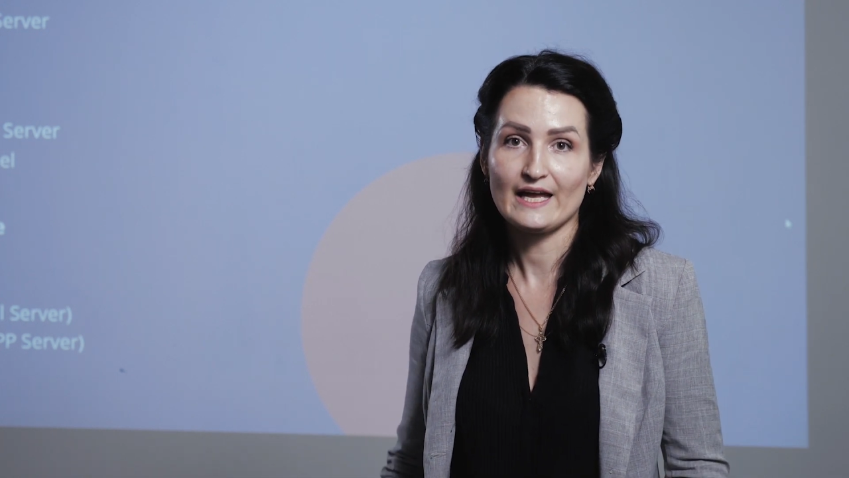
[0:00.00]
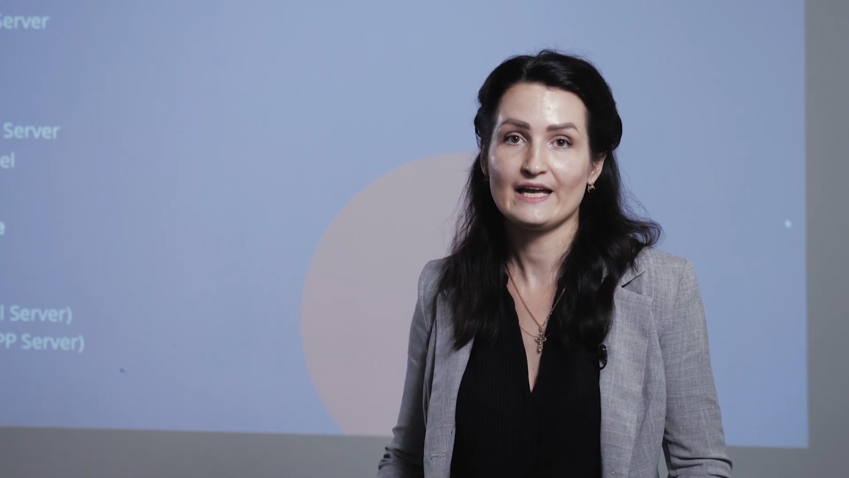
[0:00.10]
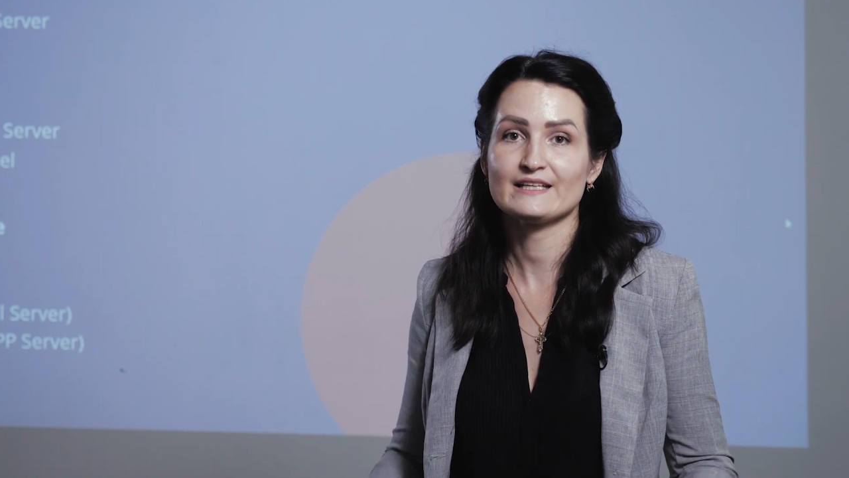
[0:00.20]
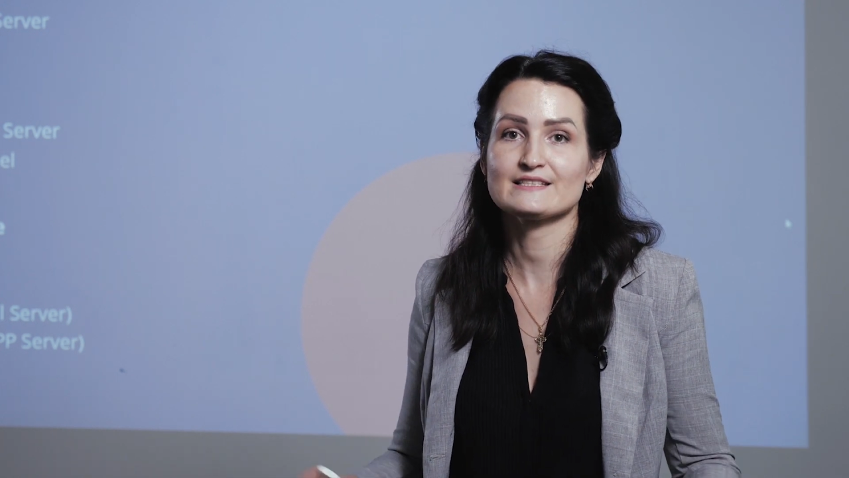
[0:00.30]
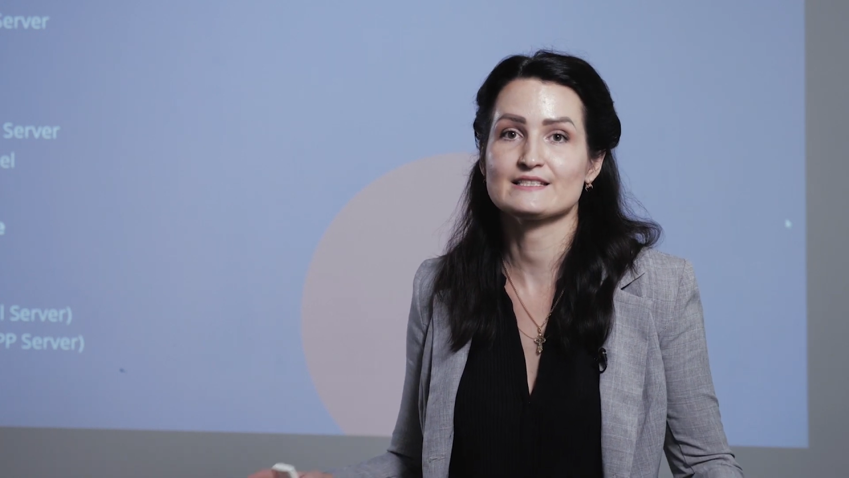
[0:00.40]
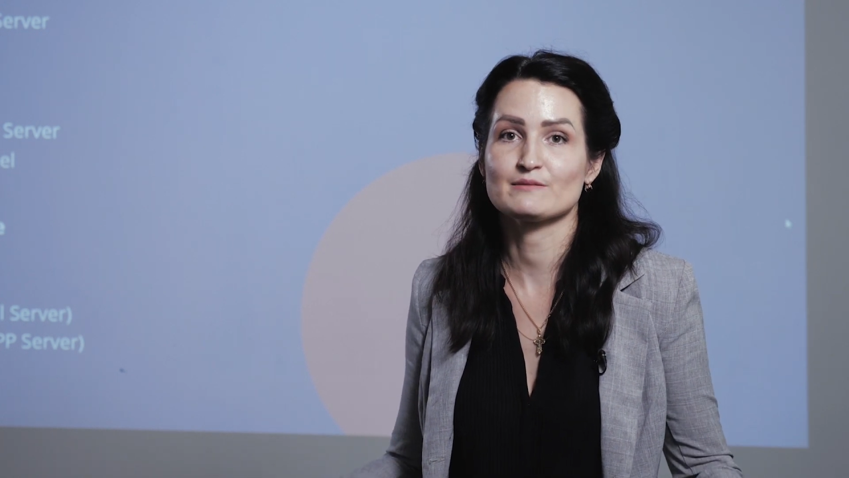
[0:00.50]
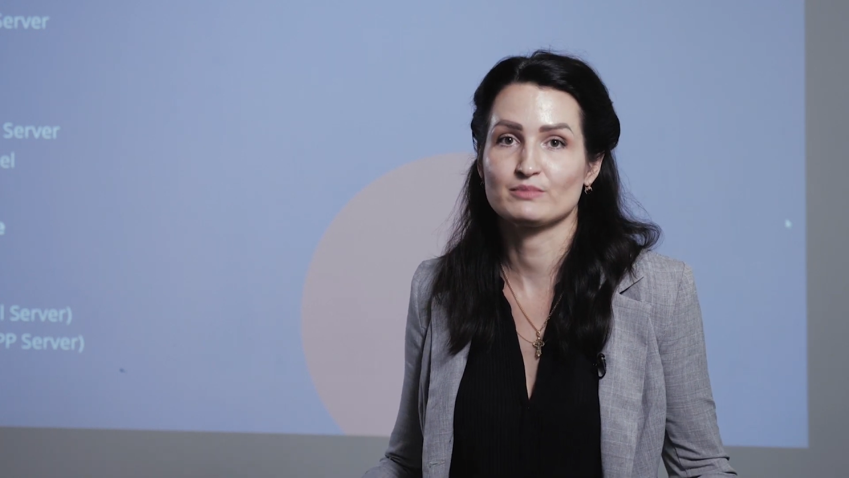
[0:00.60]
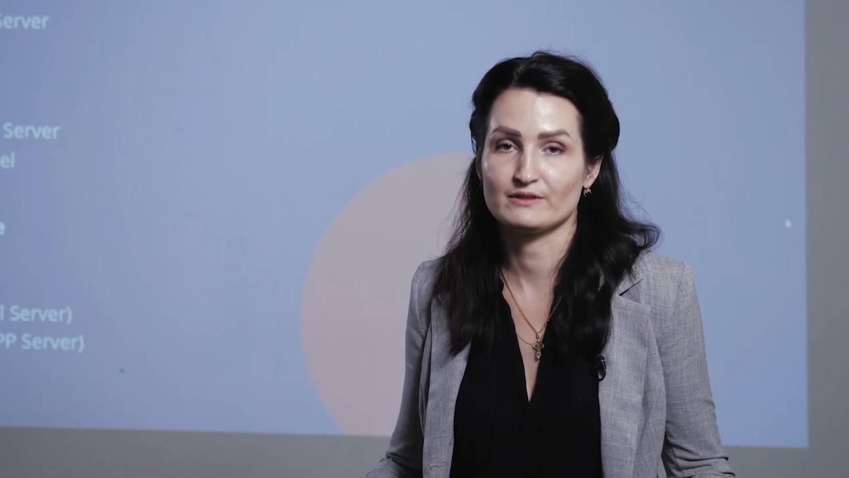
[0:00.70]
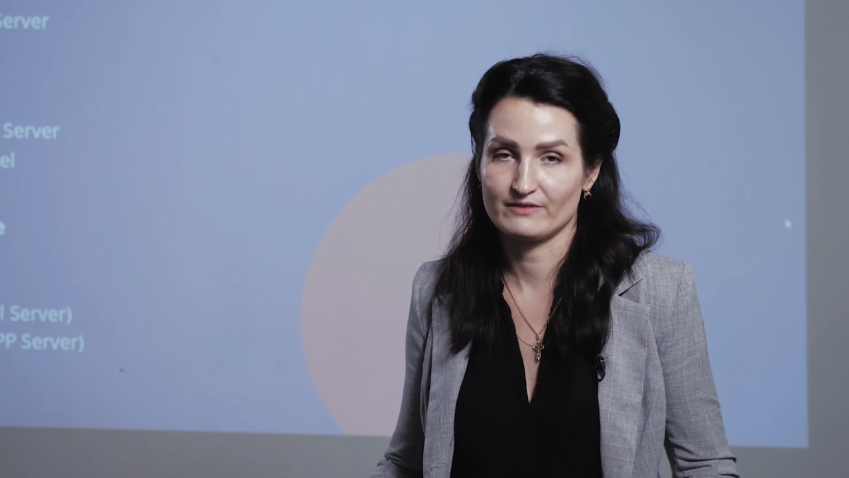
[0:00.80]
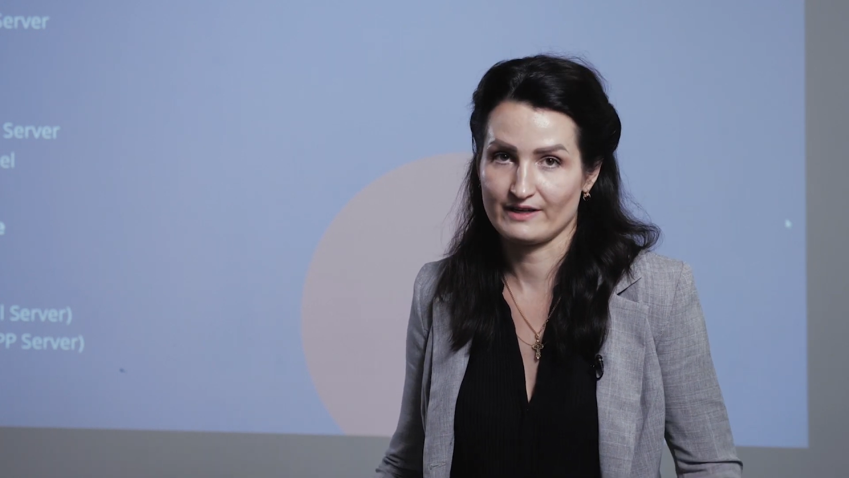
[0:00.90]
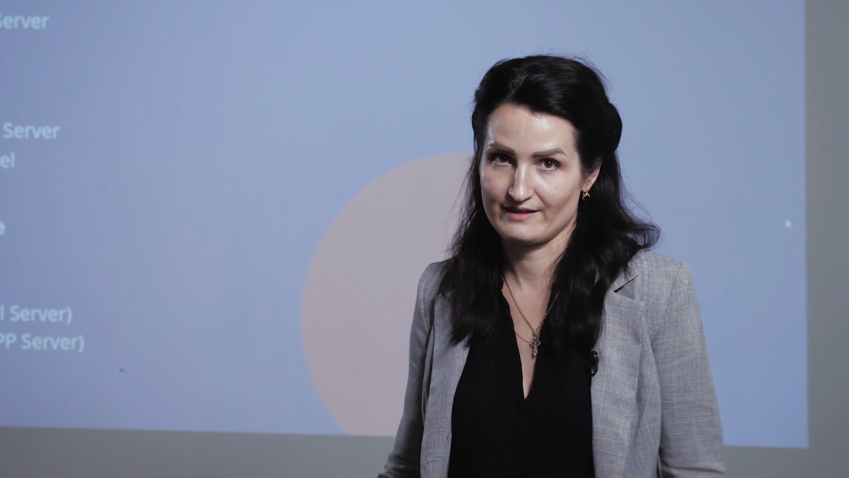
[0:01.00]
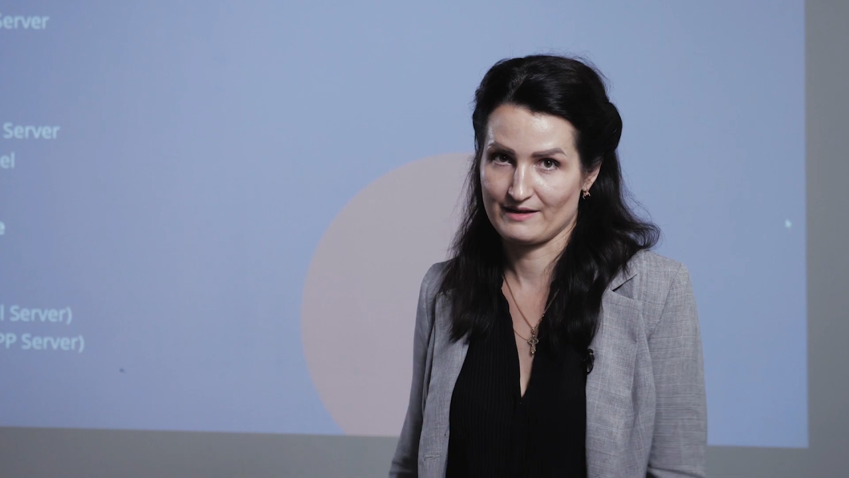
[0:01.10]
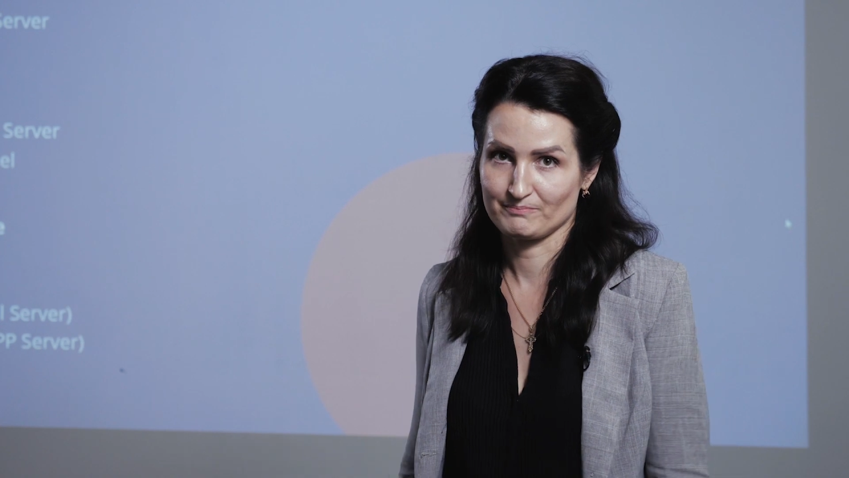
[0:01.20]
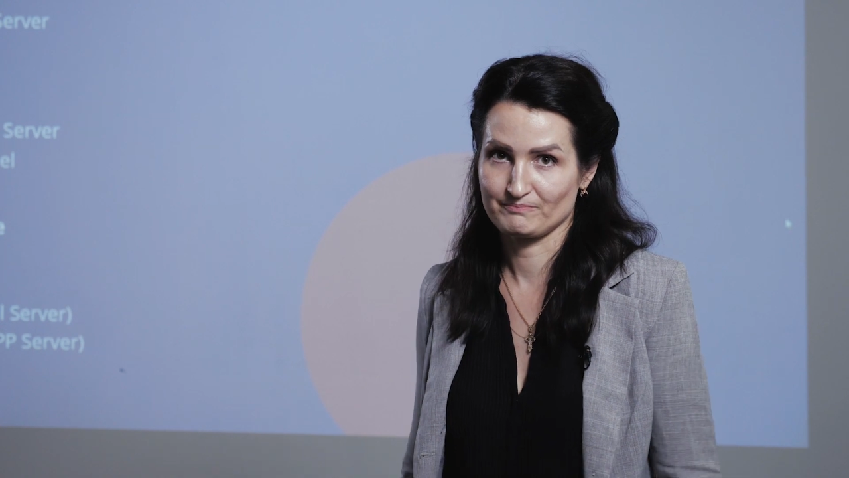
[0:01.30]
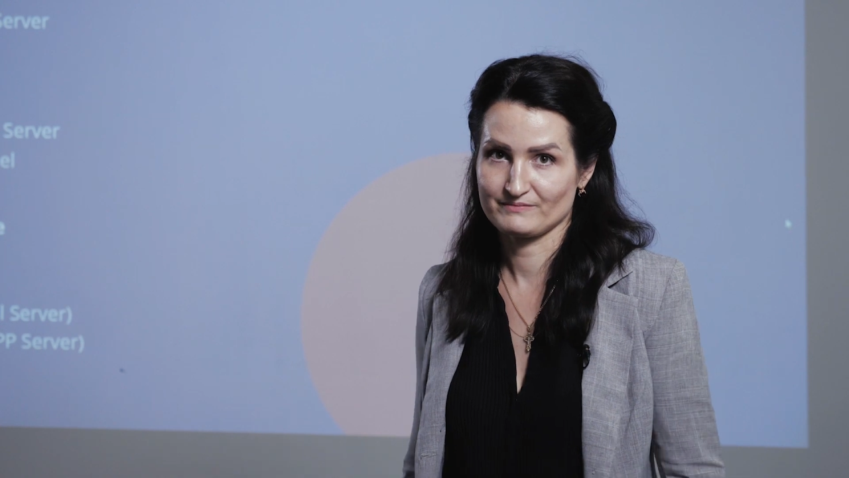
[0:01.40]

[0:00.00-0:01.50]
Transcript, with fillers: and simplify them.